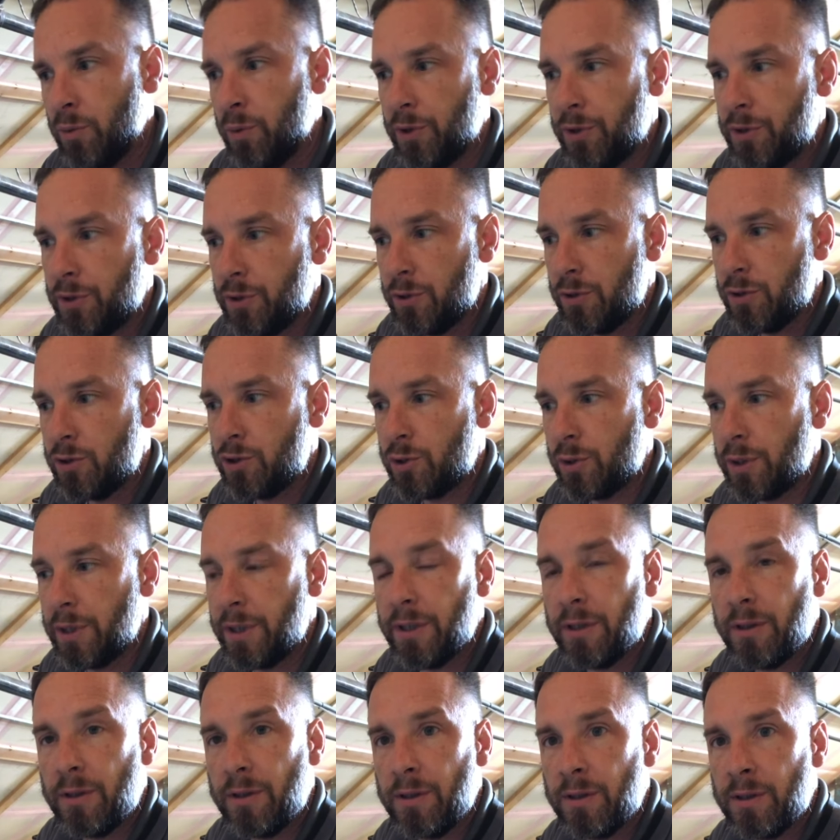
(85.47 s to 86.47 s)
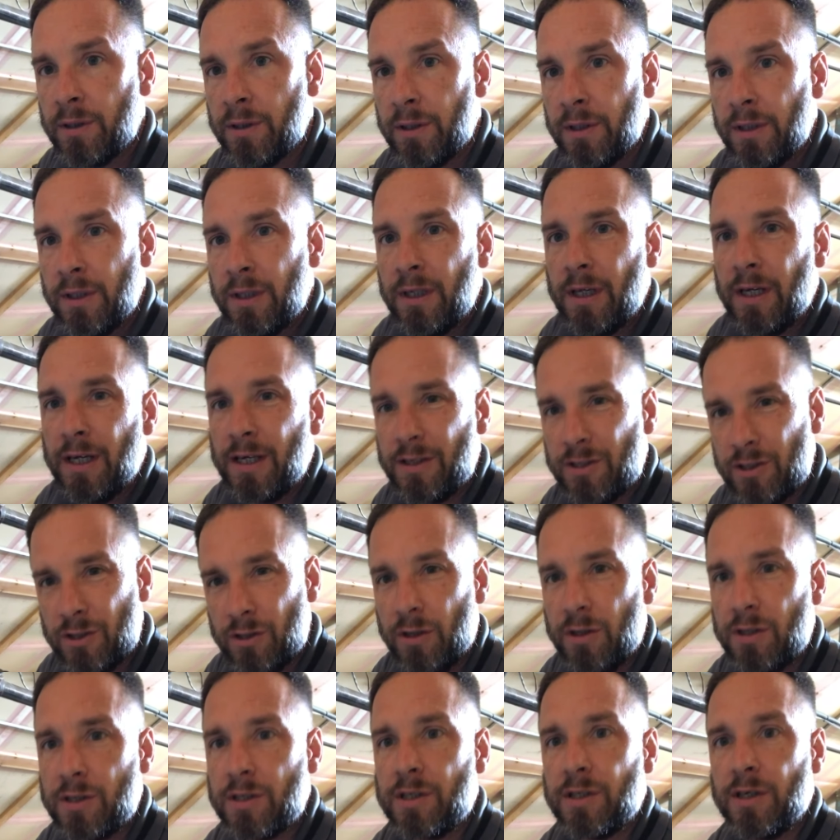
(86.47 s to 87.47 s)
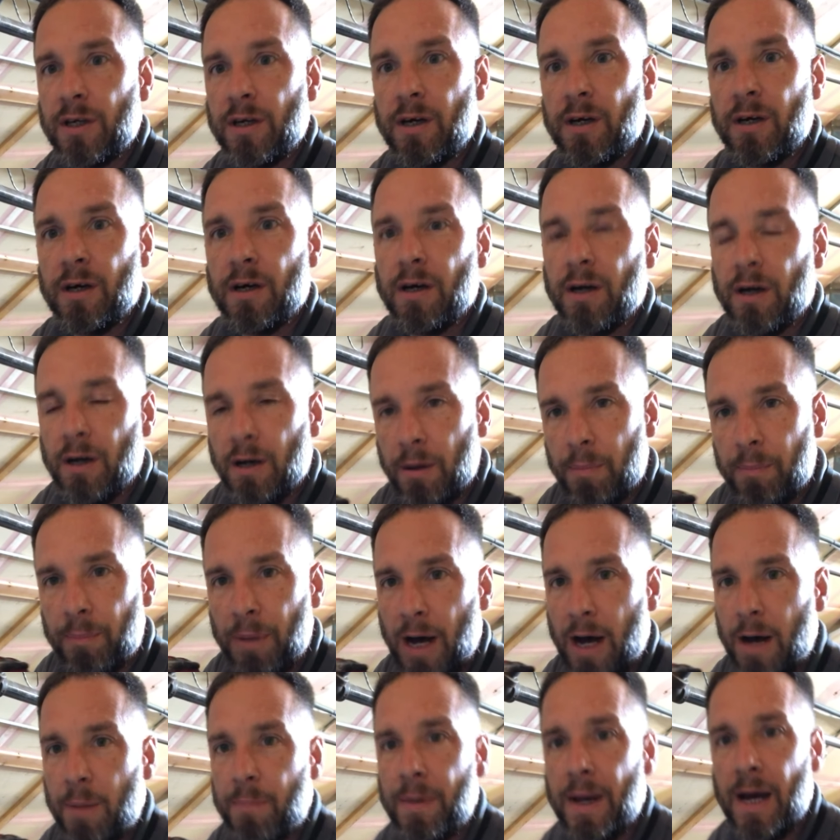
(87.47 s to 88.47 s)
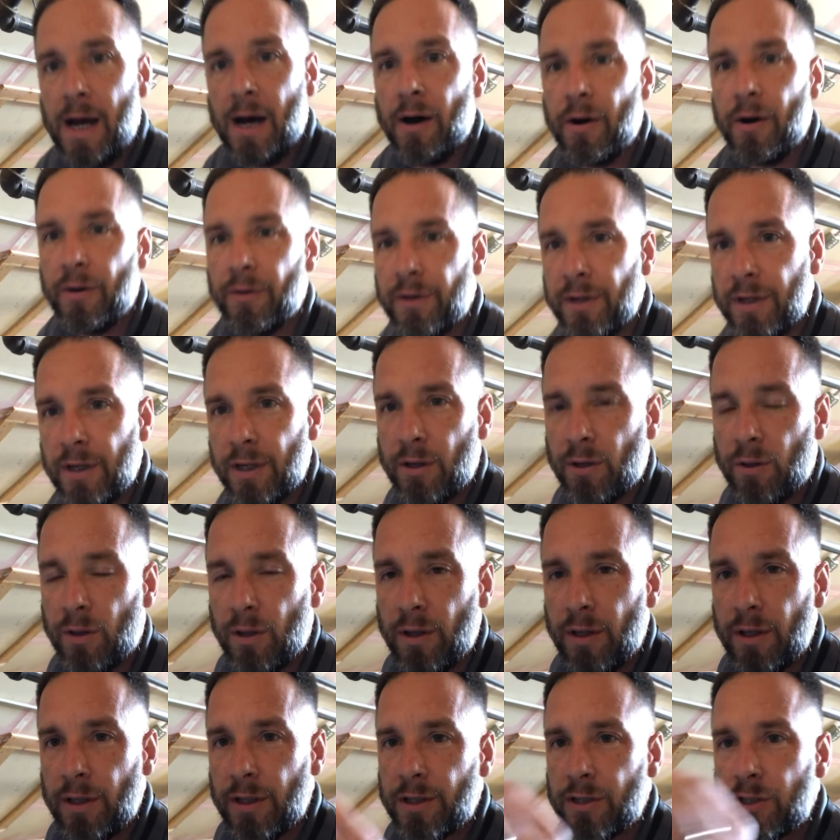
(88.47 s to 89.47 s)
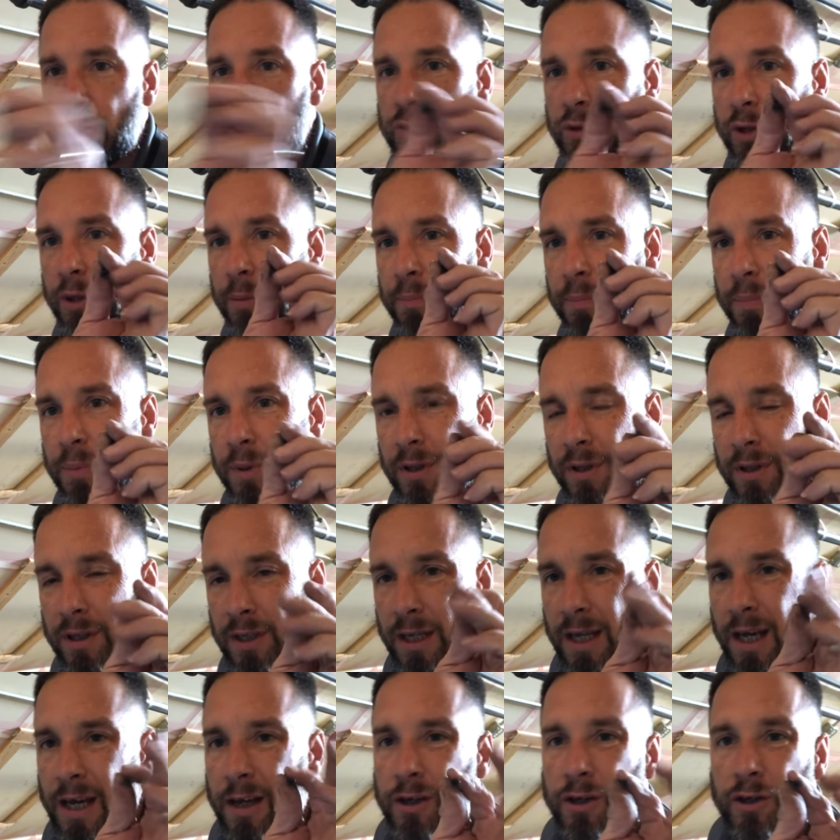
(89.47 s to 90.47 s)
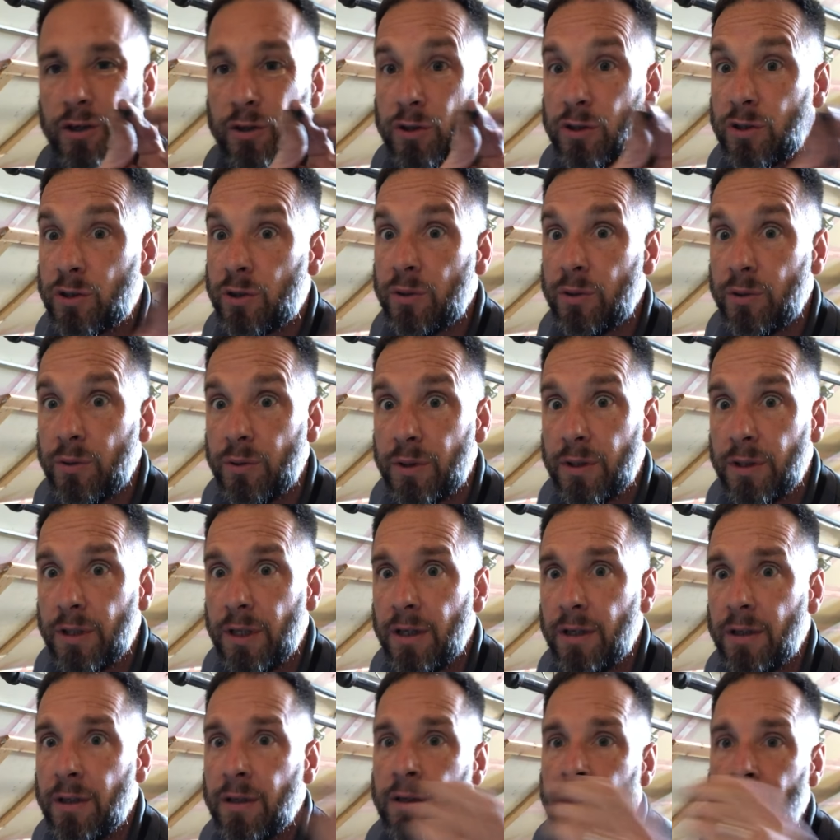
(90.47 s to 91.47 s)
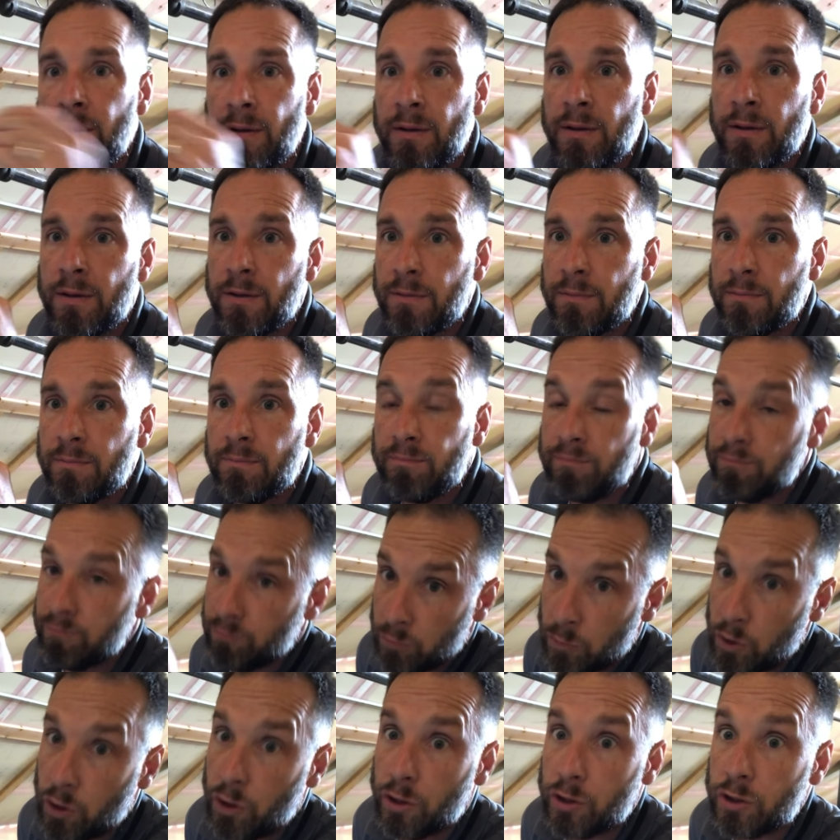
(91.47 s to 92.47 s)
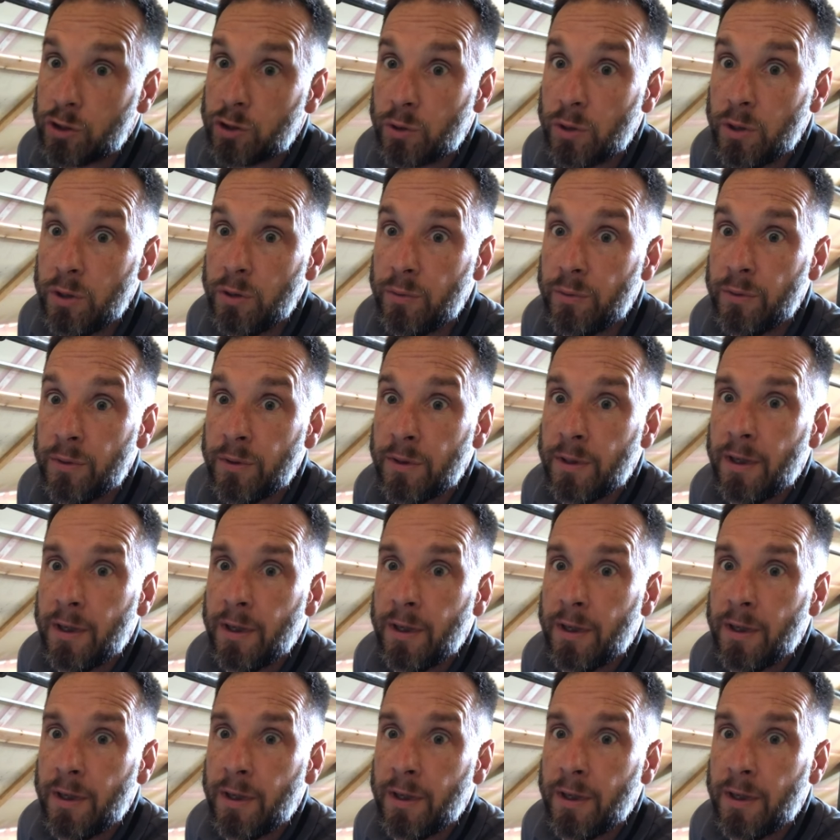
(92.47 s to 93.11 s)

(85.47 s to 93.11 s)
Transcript: with your drill, it starts to uh, pop out and it'll uh, strip the head of your screw, and then you're screwed.